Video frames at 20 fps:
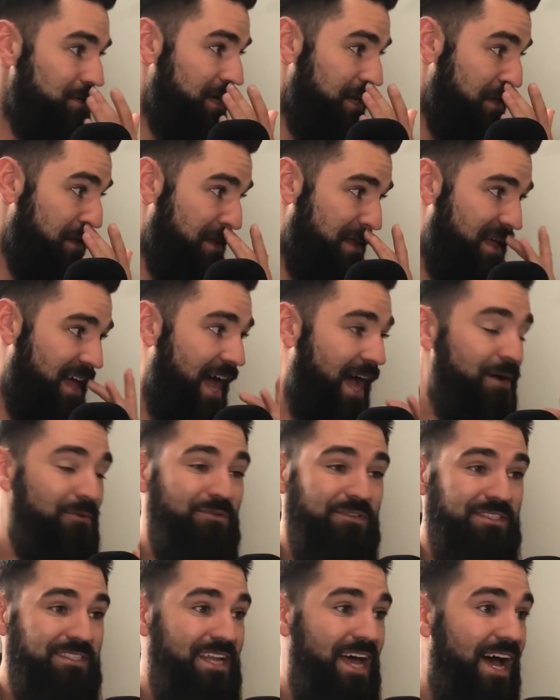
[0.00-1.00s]
I, I
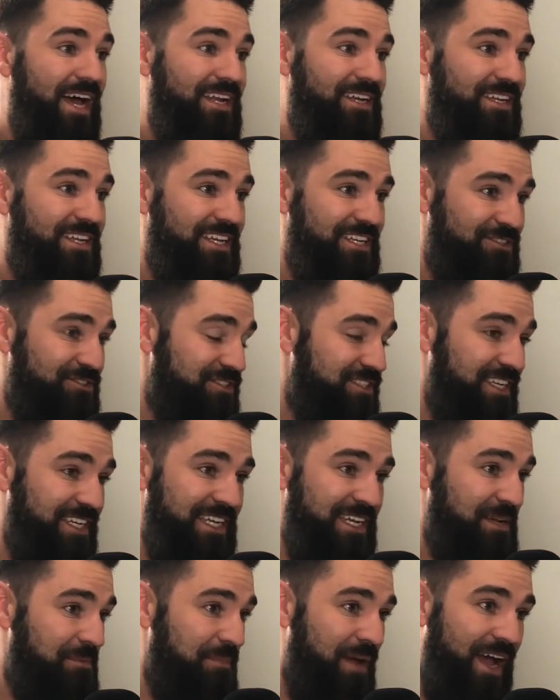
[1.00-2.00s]
was not interested
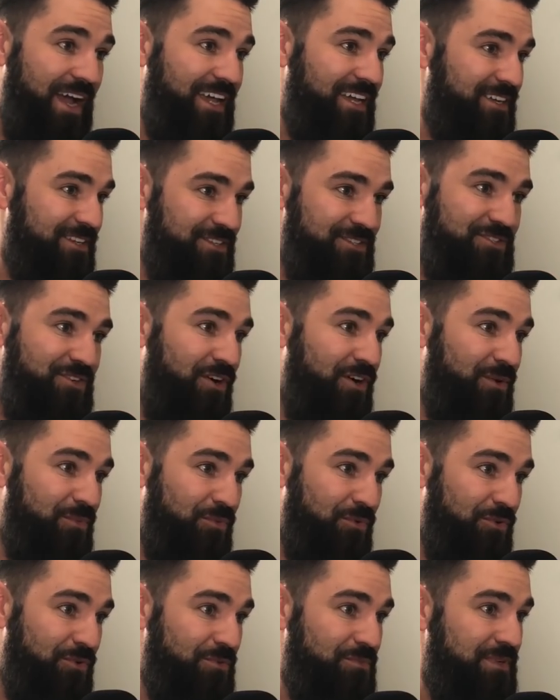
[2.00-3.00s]
in getting back into the startup
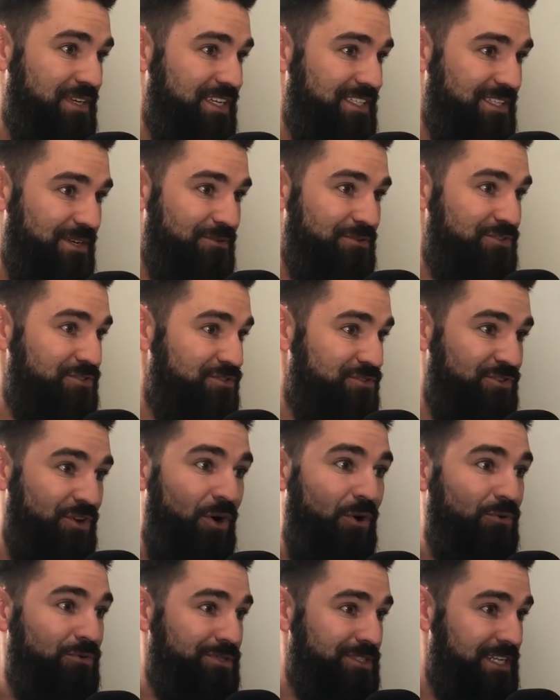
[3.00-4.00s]
world because I was
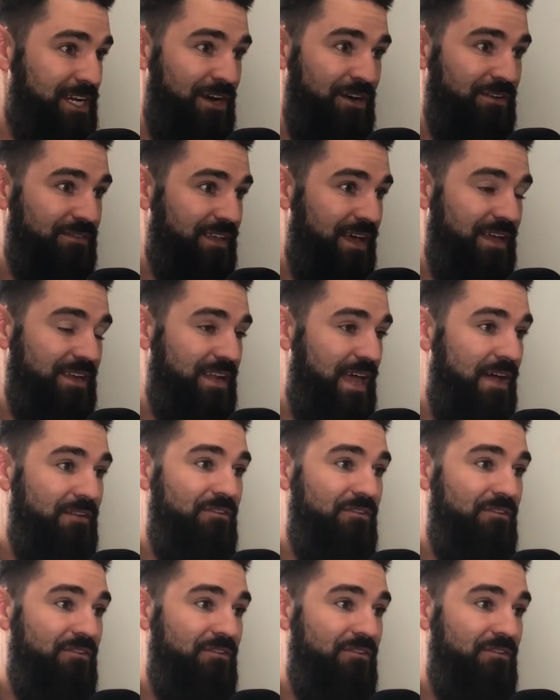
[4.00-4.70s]
so scared of that